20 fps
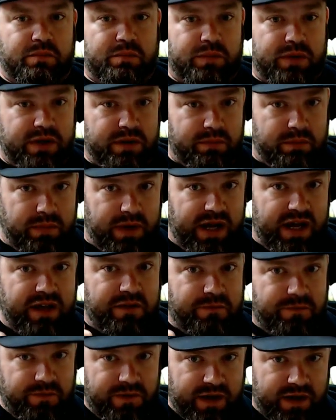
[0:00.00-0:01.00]
But my
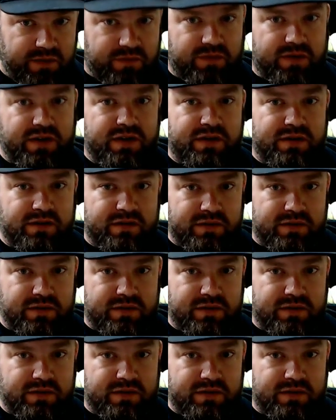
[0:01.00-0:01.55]
favorite